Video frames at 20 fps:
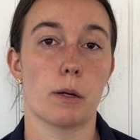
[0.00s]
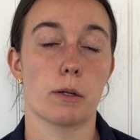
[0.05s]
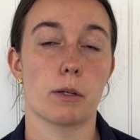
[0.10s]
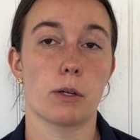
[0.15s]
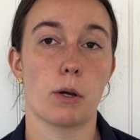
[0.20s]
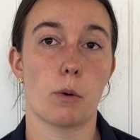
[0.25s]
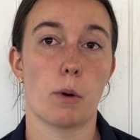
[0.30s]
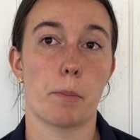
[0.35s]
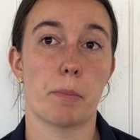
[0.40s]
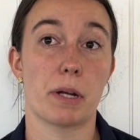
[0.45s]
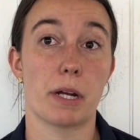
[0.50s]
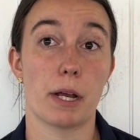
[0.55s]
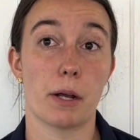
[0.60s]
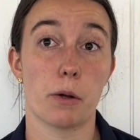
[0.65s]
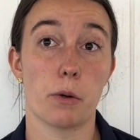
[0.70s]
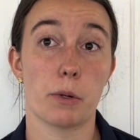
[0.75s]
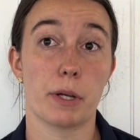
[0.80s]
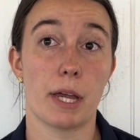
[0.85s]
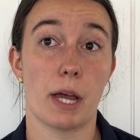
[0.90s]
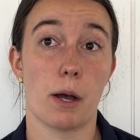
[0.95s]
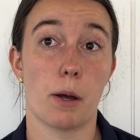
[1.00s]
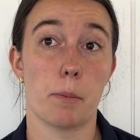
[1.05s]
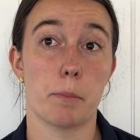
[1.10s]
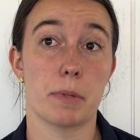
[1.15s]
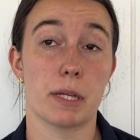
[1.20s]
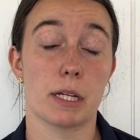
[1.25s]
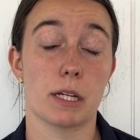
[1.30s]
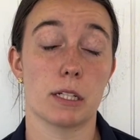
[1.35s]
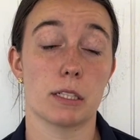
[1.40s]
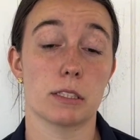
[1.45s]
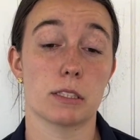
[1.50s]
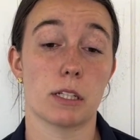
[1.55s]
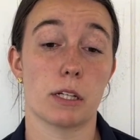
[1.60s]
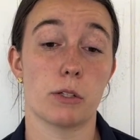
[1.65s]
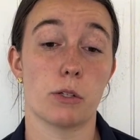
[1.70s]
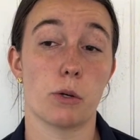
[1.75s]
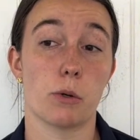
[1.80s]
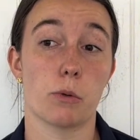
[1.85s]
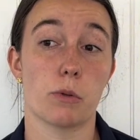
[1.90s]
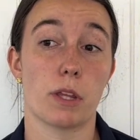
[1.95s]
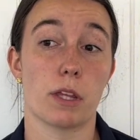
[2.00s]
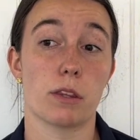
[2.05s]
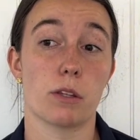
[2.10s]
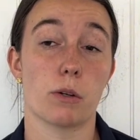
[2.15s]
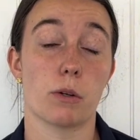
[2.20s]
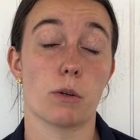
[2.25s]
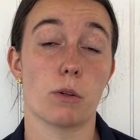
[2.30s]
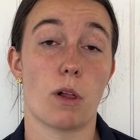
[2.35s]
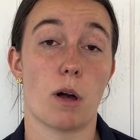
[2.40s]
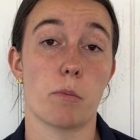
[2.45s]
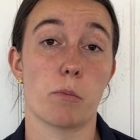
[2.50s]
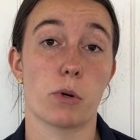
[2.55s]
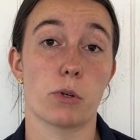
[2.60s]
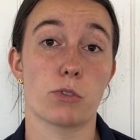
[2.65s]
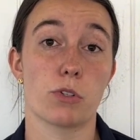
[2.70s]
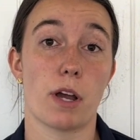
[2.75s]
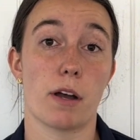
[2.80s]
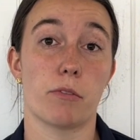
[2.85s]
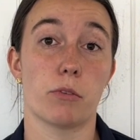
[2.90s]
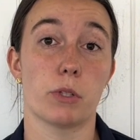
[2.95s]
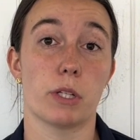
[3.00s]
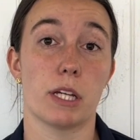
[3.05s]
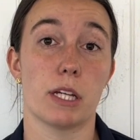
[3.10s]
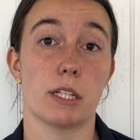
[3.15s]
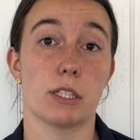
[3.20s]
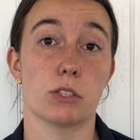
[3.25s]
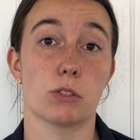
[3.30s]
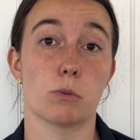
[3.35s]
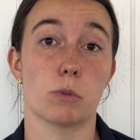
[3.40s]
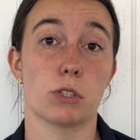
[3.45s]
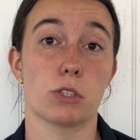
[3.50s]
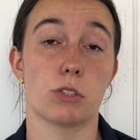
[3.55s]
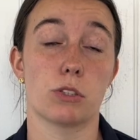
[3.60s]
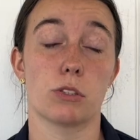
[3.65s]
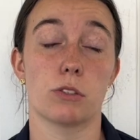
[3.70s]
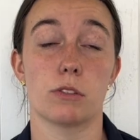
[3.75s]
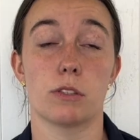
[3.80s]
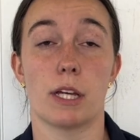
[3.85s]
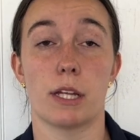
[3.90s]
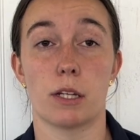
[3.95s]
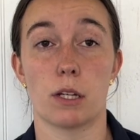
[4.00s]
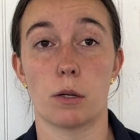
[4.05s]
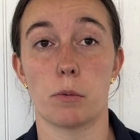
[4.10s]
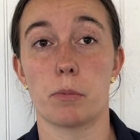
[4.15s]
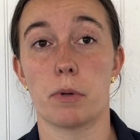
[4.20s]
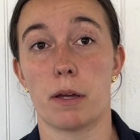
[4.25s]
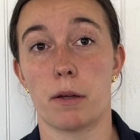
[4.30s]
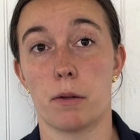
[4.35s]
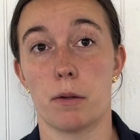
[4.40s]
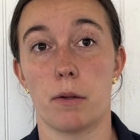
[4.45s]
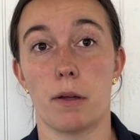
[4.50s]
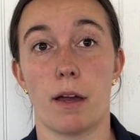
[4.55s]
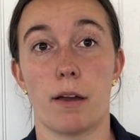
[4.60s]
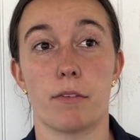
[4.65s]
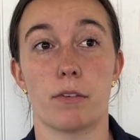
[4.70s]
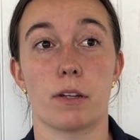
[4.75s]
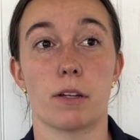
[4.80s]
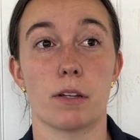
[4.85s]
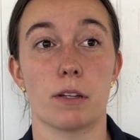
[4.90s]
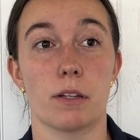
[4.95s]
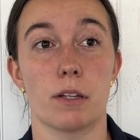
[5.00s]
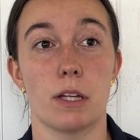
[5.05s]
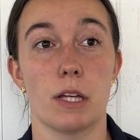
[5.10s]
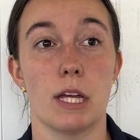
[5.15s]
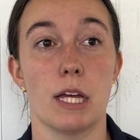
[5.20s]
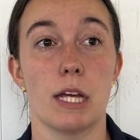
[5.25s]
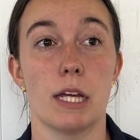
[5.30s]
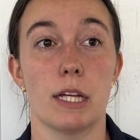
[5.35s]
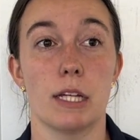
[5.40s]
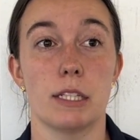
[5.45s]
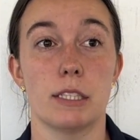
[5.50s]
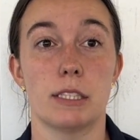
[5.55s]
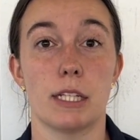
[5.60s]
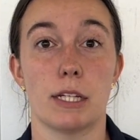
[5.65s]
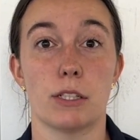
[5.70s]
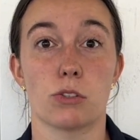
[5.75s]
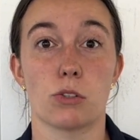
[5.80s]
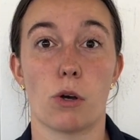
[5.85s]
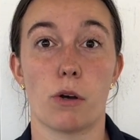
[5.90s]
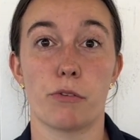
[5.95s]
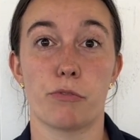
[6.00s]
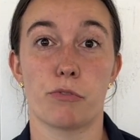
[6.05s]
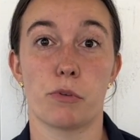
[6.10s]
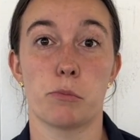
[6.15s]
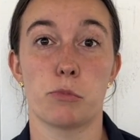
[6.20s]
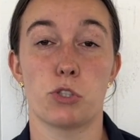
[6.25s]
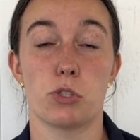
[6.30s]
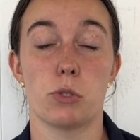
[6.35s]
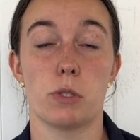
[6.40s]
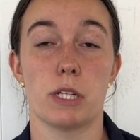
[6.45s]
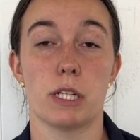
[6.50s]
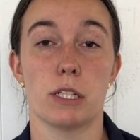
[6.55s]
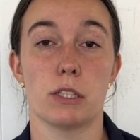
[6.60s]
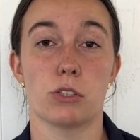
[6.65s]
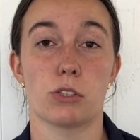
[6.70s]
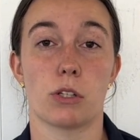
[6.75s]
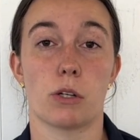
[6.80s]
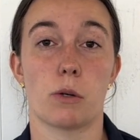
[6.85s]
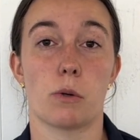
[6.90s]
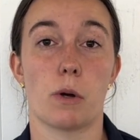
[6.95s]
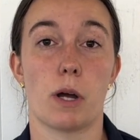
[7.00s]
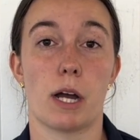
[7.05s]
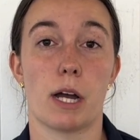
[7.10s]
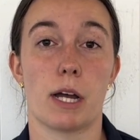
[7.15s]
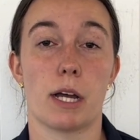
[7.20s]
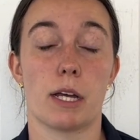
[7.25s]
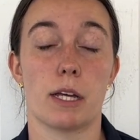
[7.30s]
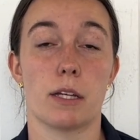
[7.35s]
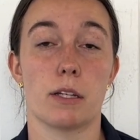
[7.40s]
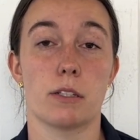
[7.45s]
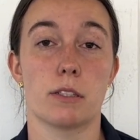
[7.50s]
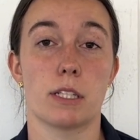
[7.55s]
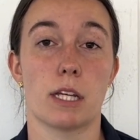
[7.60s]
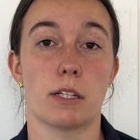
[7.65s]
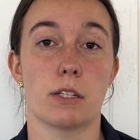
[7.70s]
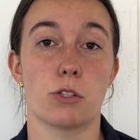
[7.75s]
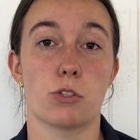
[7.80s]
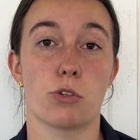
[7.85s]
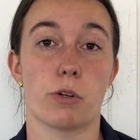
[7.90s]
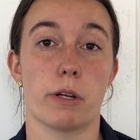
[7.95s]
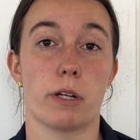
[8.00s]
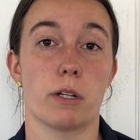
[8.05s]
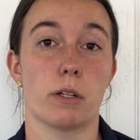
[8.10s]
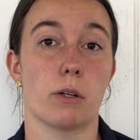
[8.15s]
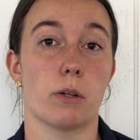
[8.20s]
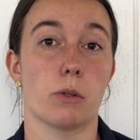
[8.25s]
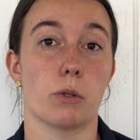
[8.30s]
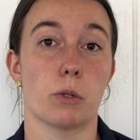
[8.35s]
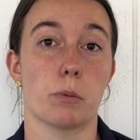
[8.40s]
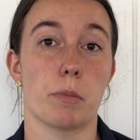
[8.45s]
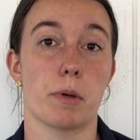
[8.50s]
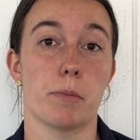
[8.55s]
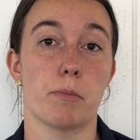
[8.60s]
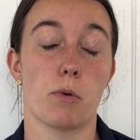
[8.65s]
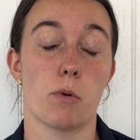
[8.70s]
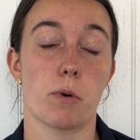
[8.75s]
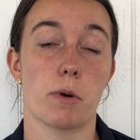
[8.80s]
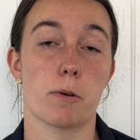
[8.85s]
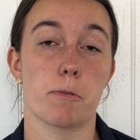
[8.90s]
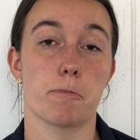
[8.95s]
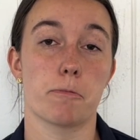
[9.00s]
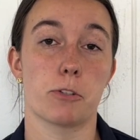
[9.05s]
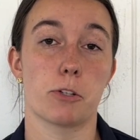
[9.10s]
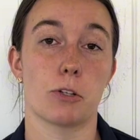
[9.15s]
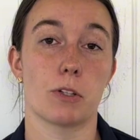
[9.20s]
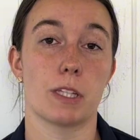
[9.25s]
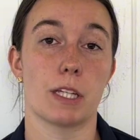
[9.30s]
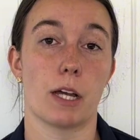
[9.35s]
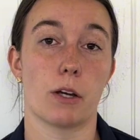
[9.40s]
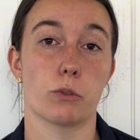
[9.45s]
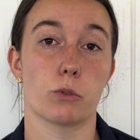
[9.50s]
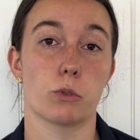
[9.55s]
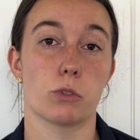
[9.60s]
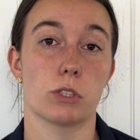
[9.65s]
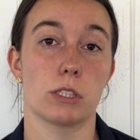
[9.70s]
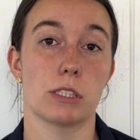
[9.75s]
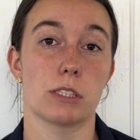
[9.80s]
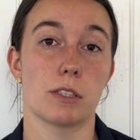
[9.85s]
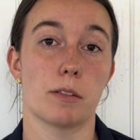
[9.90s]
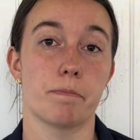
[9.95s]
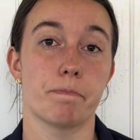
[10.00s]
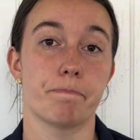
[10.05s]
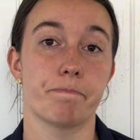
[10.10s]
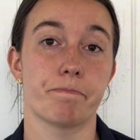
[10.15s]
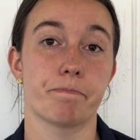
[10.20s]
go up an arrow count because I know that there are a lot more travel days, which end up having days off from shooting. So I tend to train a little bit more during the outdoor season.